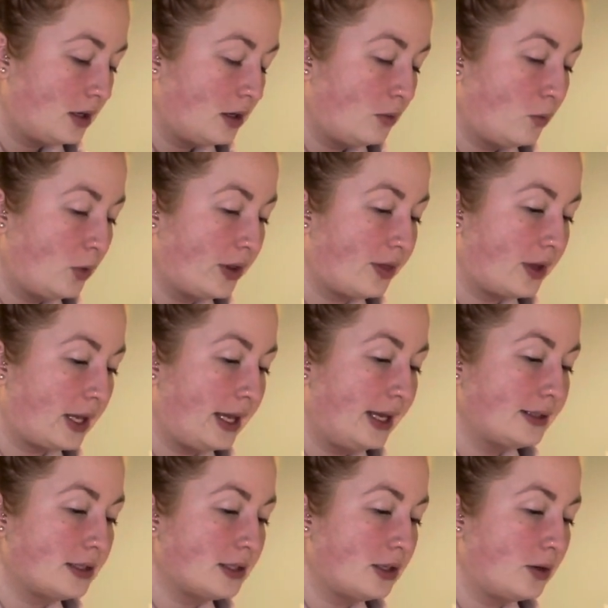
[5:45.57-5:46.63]
With the
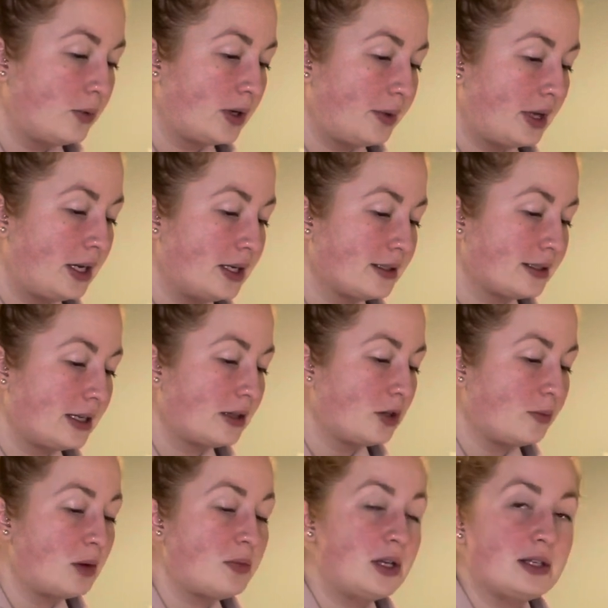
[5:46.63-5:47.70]
Cancer, what I'm getting is like there
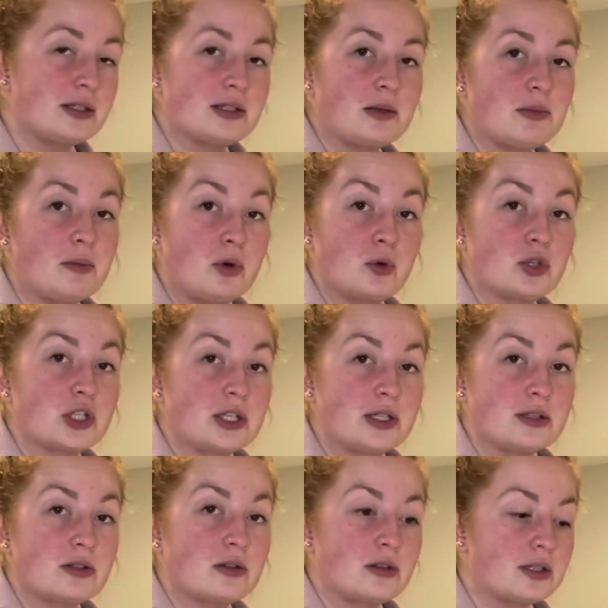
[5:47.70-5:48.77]
might be some
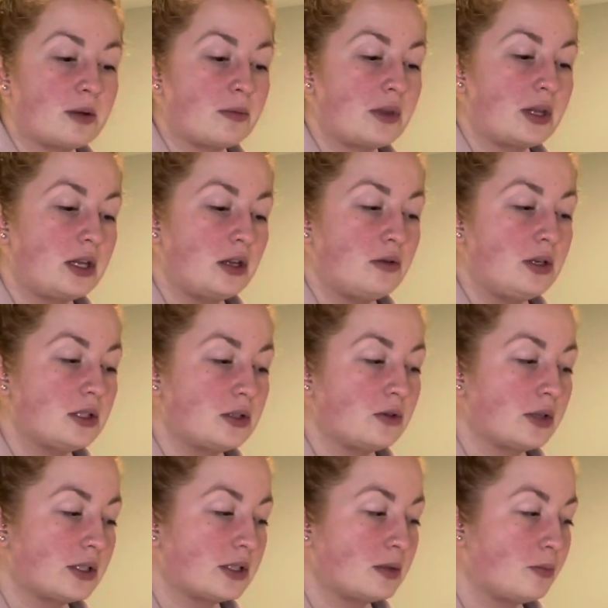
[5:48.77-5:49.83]
emotions or something you need to
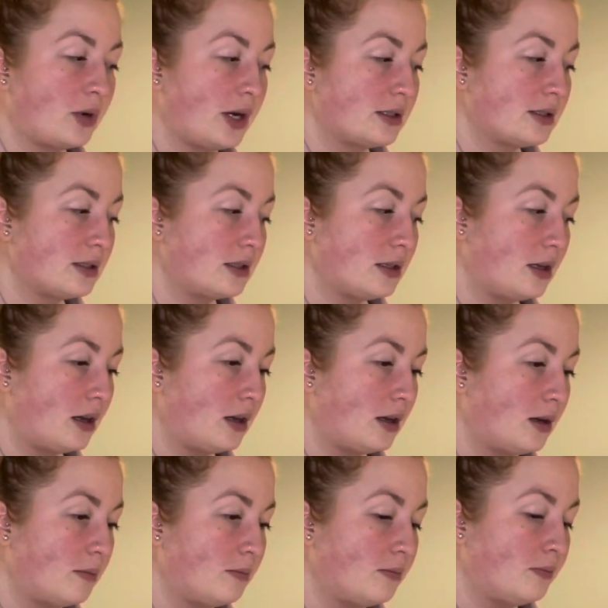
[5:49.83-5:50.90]
express,
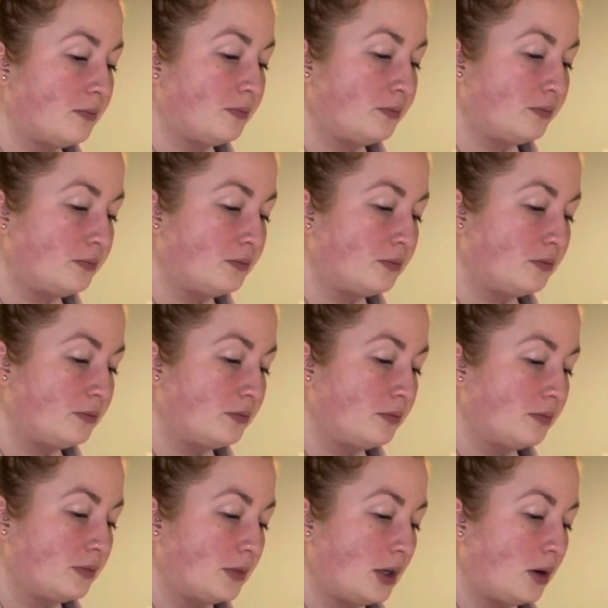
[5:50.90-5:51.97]

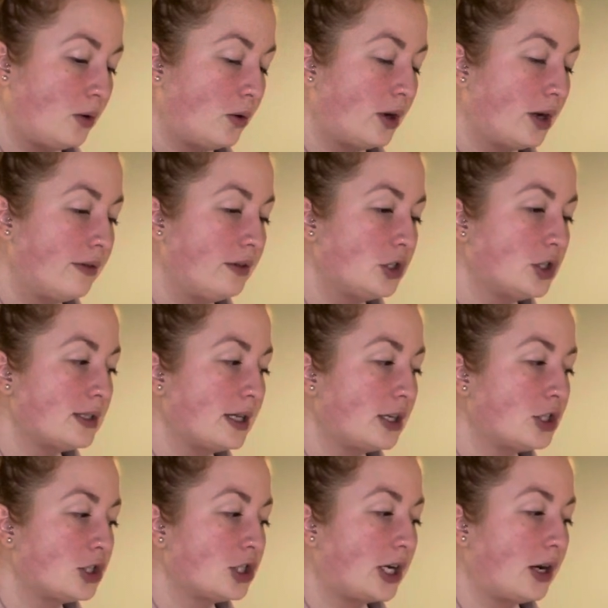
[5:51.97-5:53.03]
or even just like
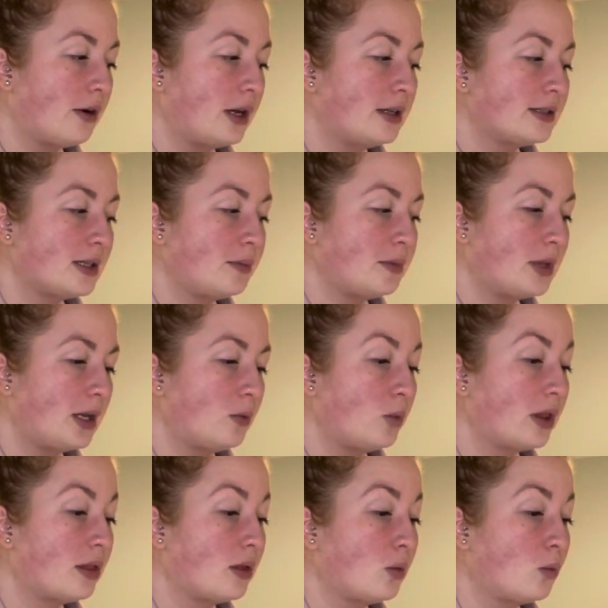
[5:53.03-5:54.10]
sharing something
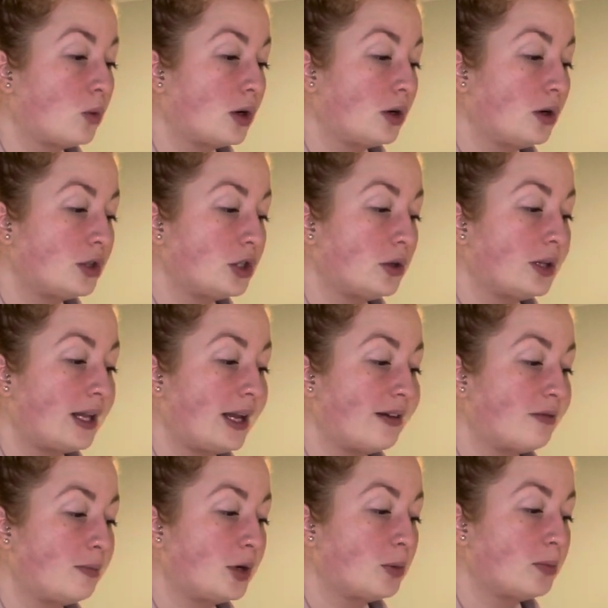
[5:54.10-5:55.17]
with the world, your
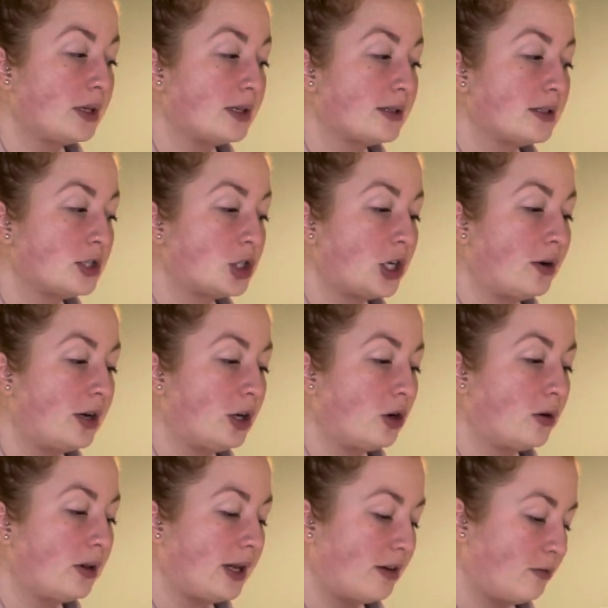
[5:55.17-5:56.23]
life purpose, sharing
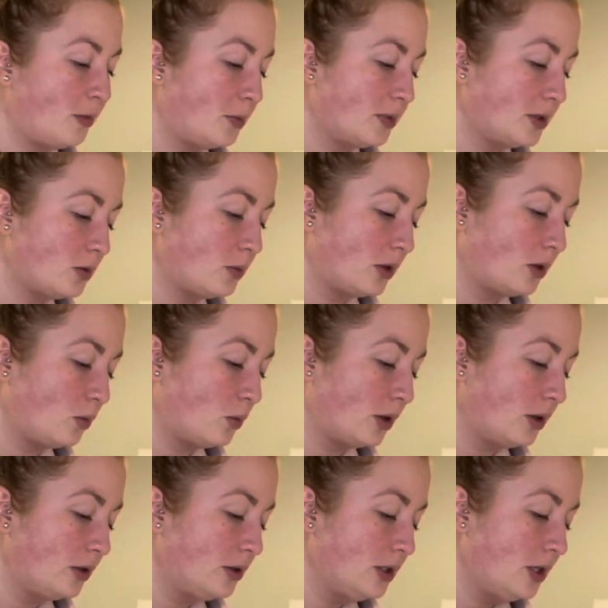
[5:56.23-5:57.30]
your life purpose with the
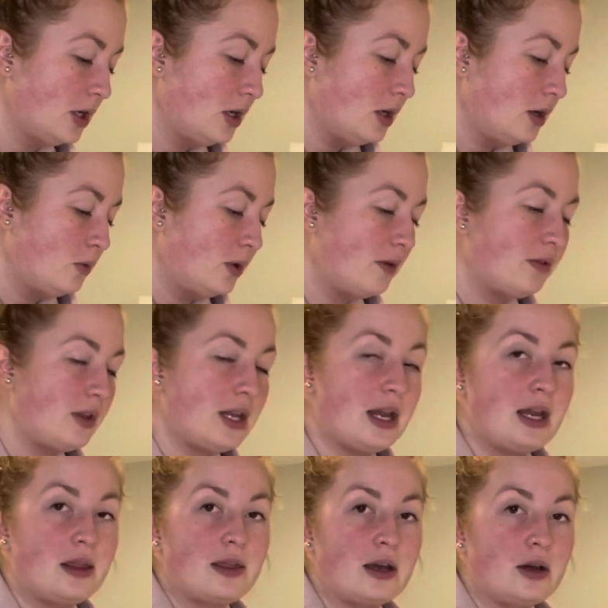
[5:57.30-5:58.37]
world. We have the
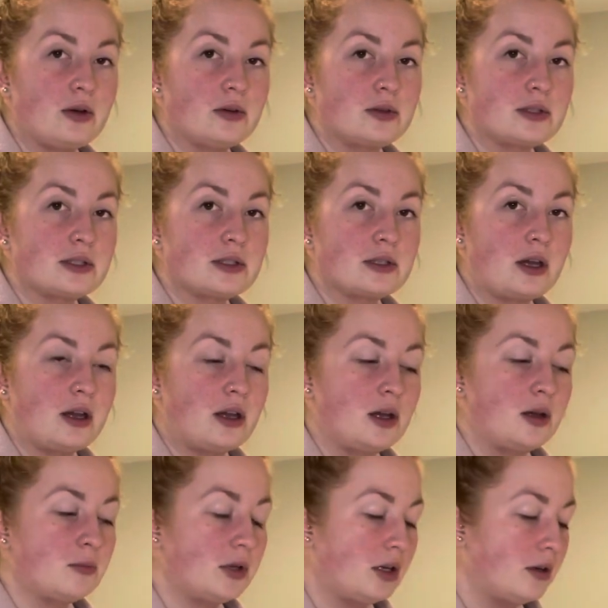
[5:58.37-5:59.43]
eighth house
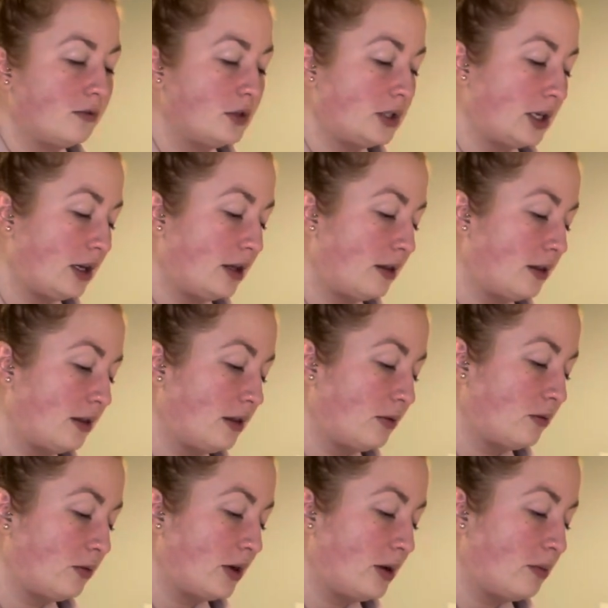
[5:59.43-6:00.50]
of death,
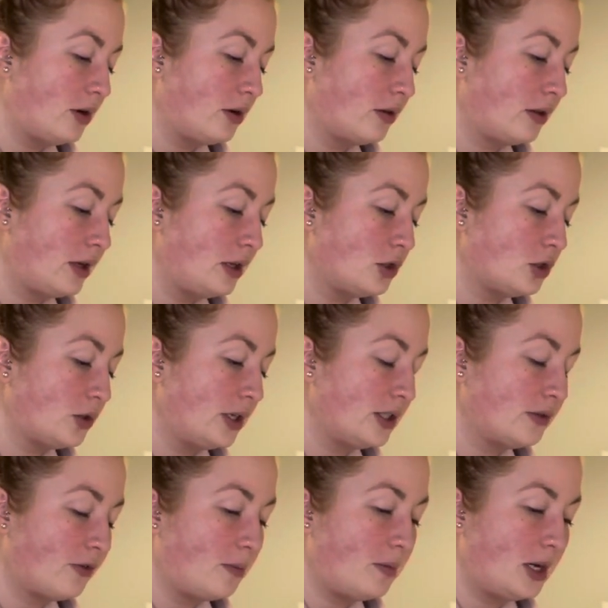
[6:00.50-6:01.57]
rebirth, and
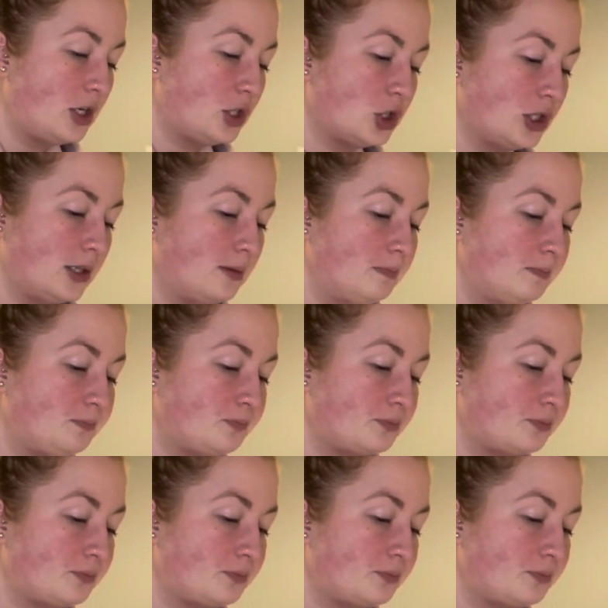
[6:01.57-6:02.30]
transformation.